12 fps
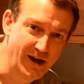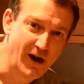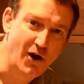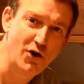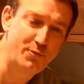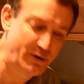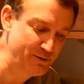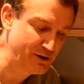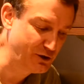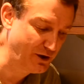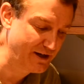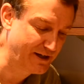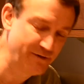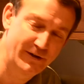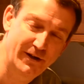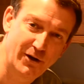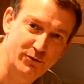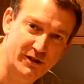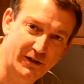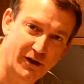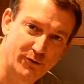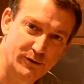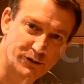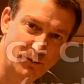Hope you enjoyed giving those a
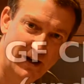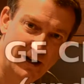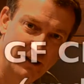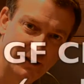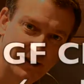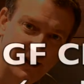go as well.